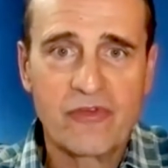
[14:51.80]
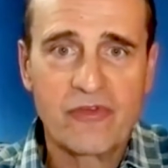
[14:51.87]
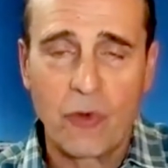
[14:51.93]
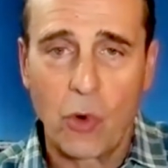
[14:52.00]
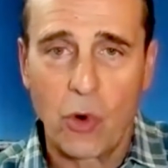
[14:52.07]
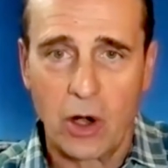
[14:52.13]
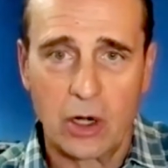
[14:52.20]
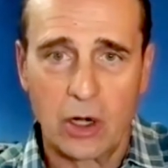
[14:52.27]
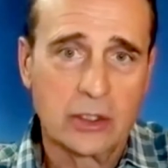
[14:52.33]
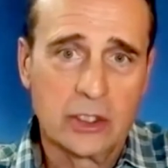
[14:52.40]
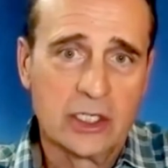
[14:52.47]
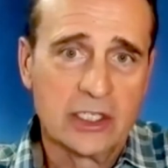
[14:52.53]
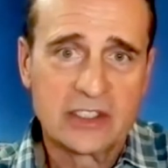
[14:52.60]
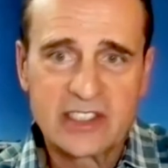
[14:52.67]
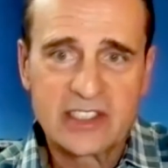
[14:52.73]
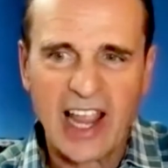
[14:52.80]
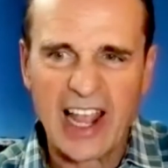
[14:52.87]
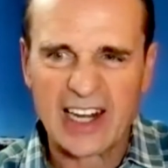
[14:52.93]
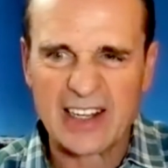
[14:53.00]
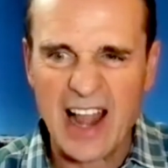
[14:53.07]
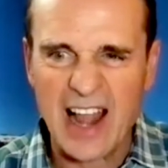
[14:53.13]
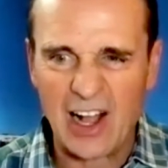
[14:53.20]
for
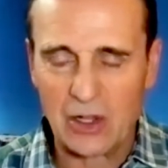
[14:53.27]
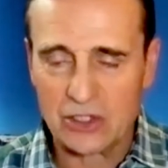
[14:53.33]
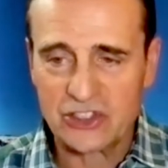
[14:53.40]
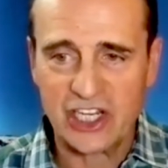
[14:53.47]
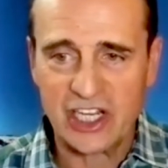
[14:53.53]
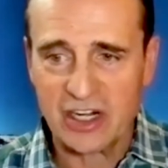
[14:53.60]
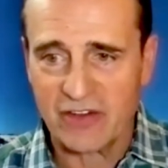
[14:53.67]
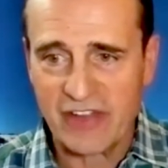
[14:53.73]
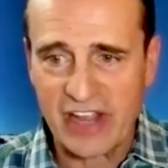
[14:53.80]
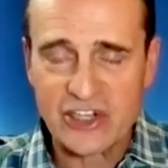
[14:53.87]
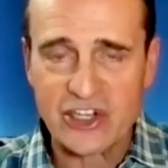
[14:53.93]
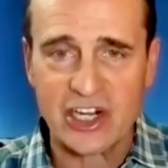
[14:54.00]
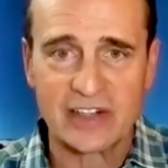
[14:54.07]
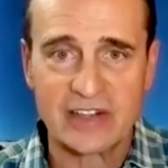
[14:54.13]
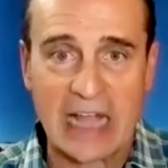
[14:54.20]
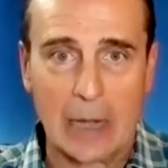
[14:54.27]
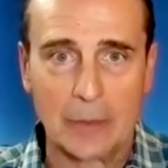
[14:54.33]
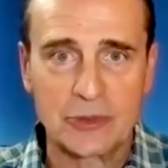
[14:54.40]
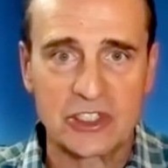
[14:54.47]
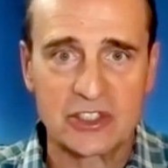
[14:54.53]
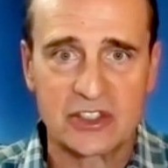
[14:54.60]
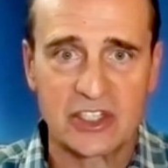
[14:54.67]
technology innovation
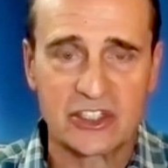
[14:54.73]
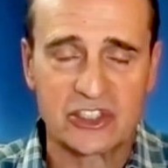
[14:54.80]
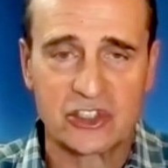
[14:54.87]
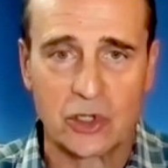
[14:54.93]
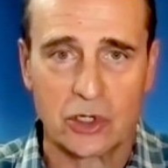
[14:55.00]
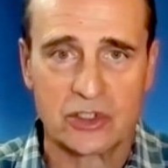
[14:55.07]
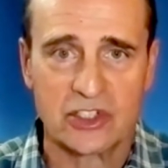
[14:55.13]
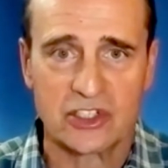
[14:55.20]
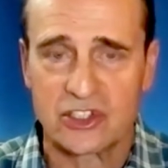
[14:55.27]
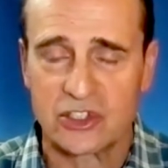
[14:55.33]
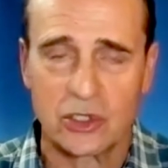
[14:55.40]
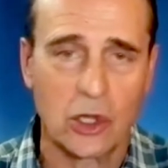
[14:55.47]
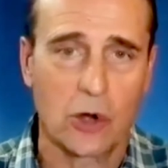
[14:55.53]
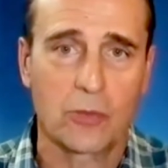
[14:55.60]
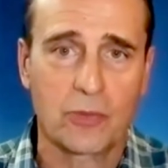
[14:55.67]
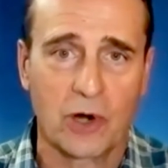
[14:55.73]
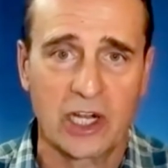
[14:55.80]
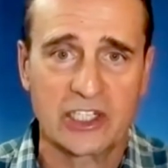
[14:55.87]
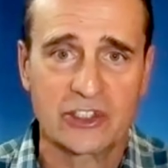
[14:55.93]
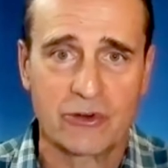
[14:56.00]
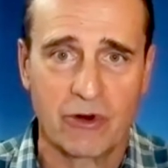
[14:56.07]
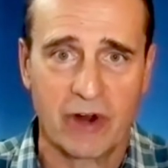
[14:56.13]
adoption to start to slow
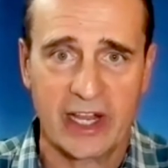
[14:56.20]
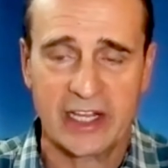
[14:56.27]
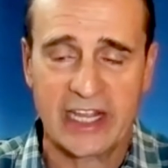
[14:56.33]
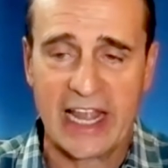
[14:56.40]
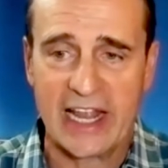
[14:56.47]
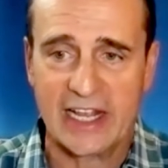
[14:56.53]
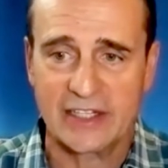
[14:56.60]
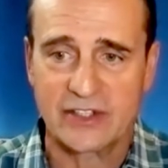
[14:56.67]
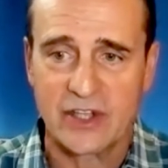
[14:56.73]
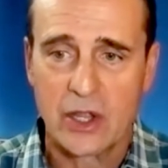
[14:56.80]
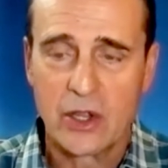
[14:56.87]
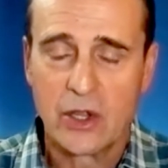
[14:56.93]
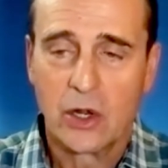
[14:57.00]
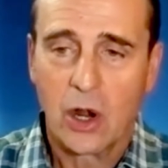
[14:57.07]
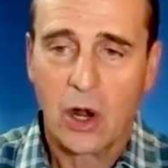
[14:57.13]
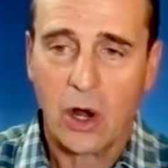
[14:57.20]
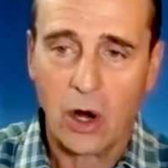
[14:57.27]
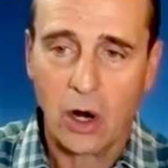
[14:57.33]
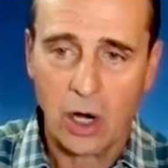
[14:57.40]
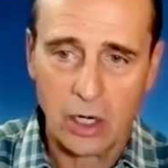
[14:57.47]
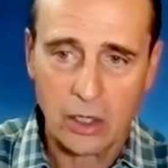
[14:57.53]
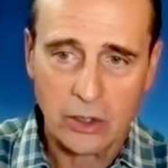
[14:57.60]
price gains
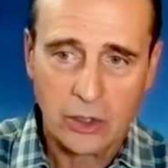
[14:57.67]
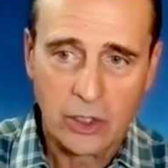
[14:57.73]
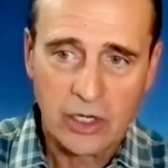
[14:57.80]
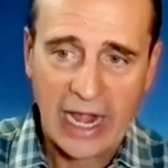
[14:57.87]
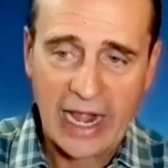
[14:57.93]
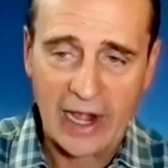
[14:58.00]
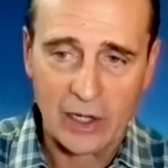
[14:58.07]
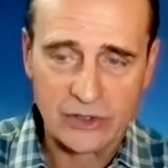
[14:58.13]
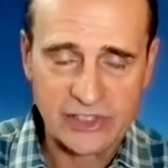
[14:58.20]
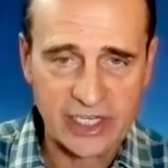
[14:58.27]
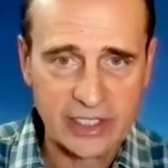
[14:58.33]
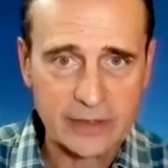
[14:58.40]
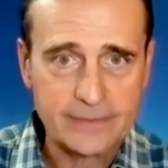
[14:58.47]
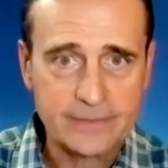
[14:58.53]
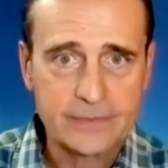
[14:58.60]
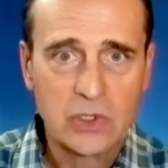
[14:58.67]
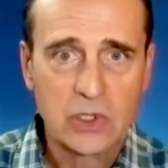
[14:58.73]
are housing,